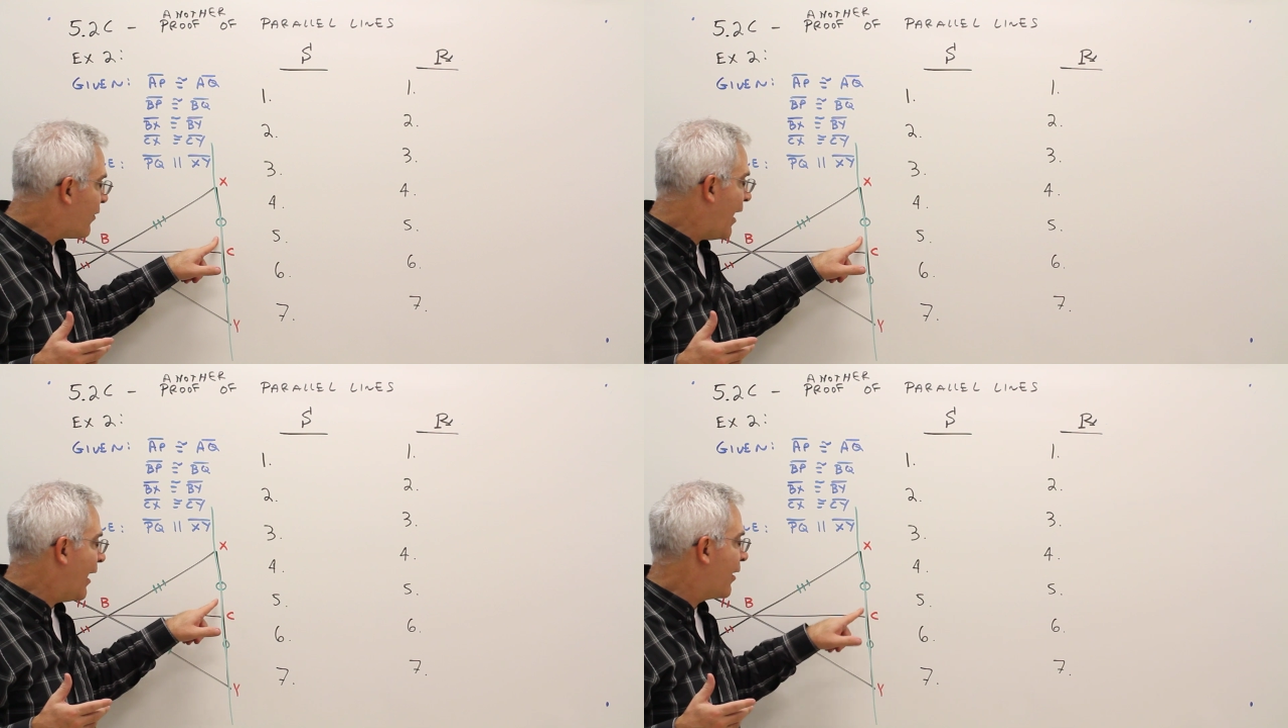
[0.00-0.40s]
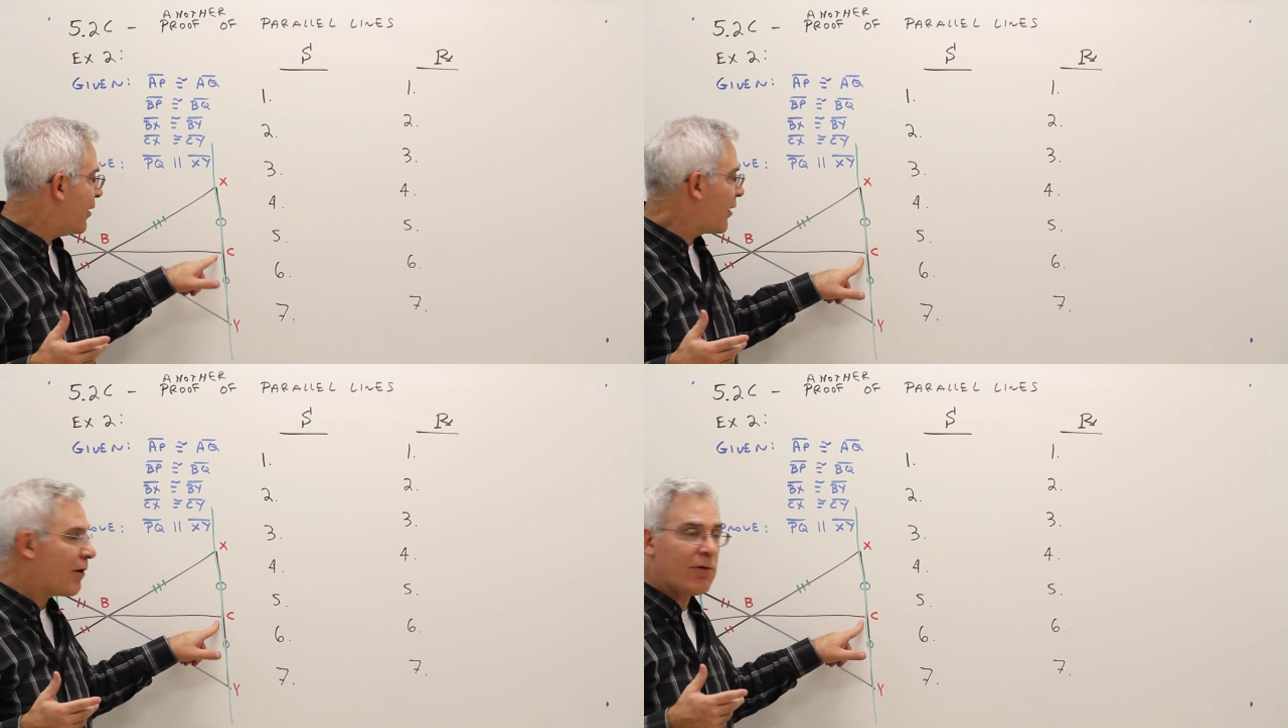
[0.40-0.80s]

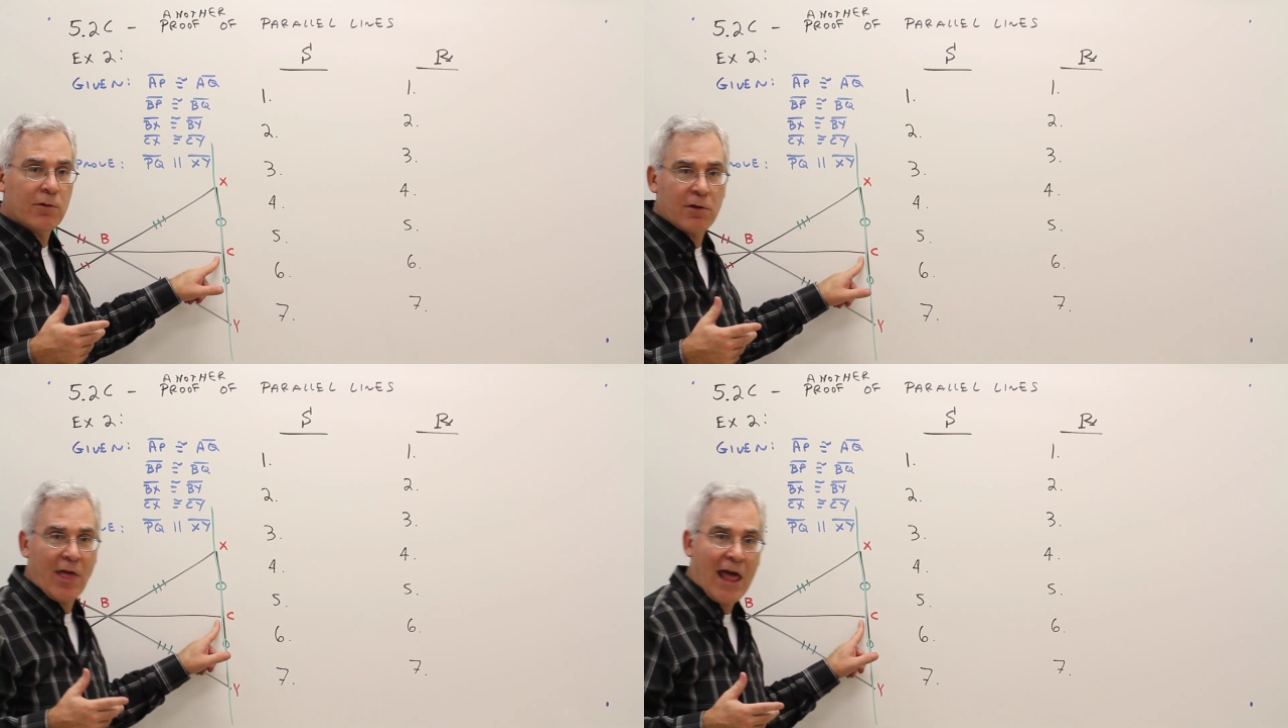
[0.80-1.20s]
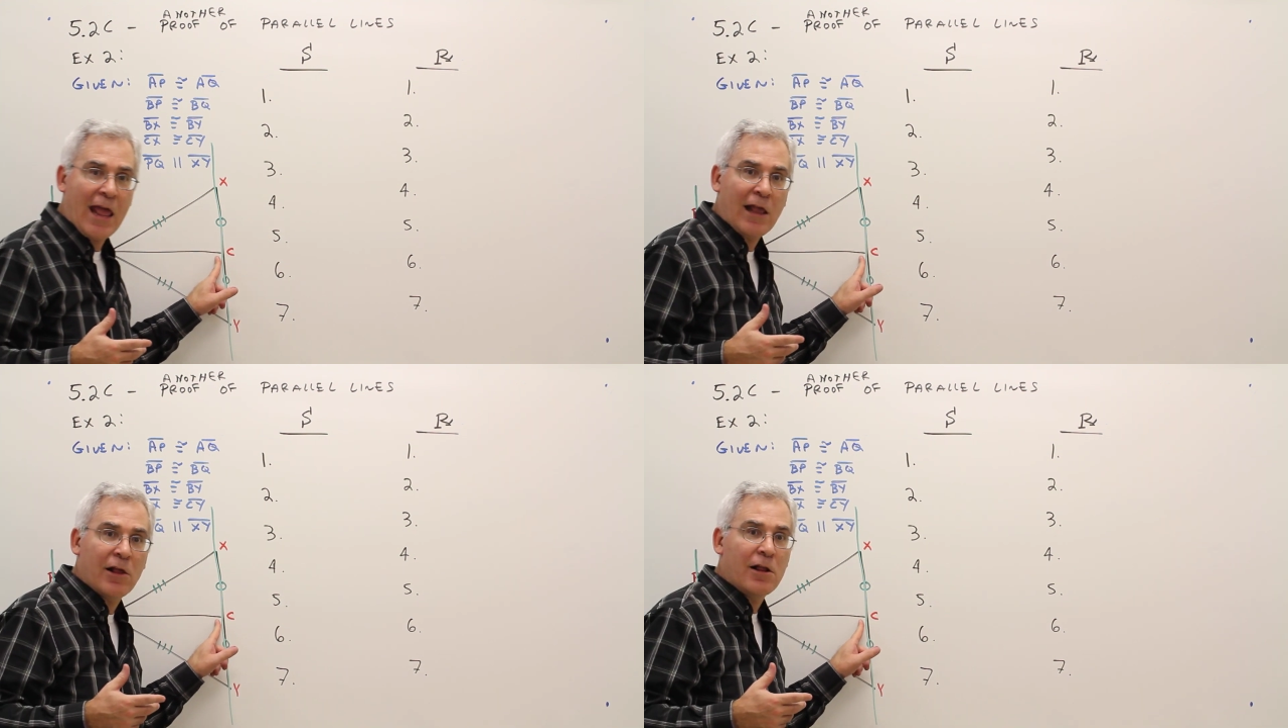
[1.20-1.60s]
angle congruent to that
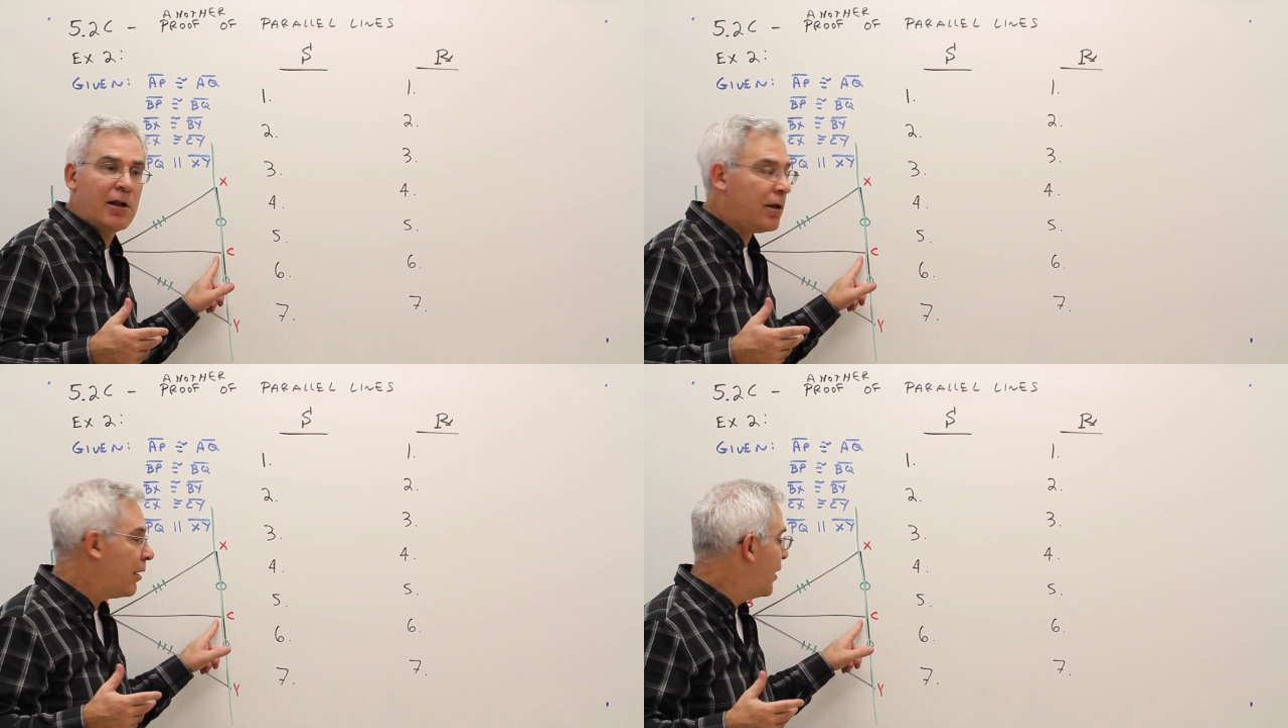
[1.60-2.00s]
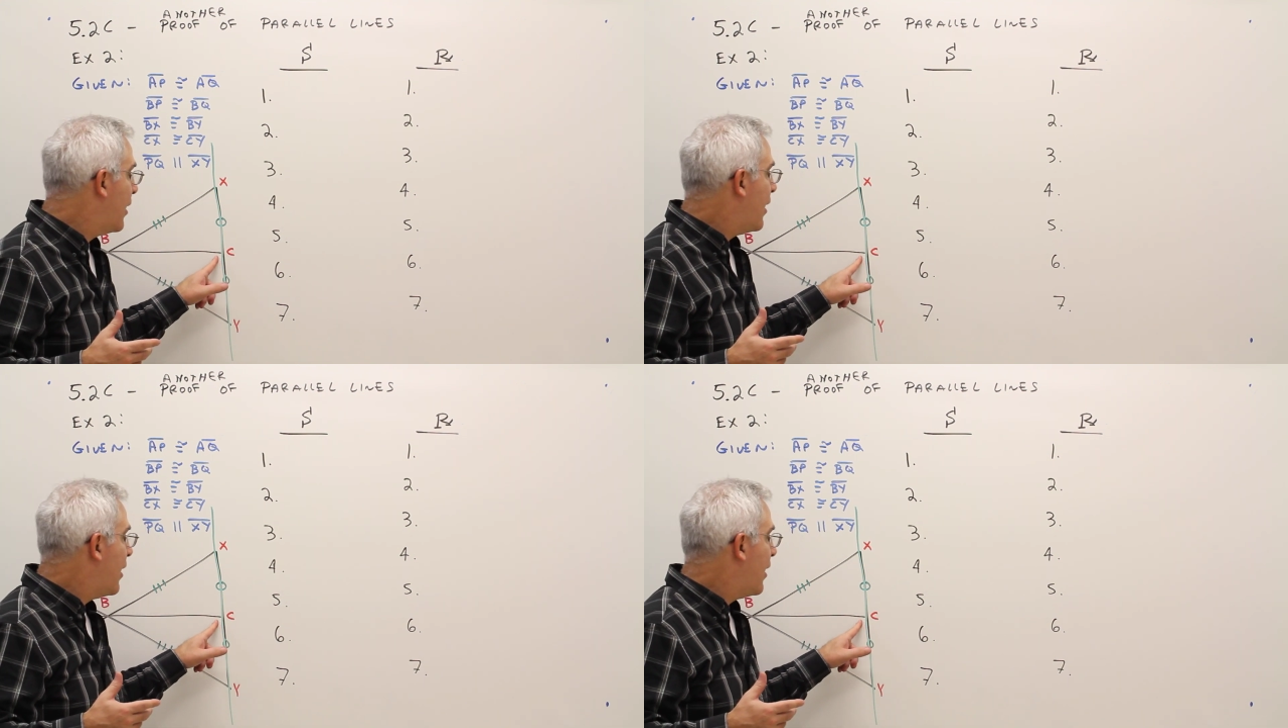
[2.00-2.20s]
angle.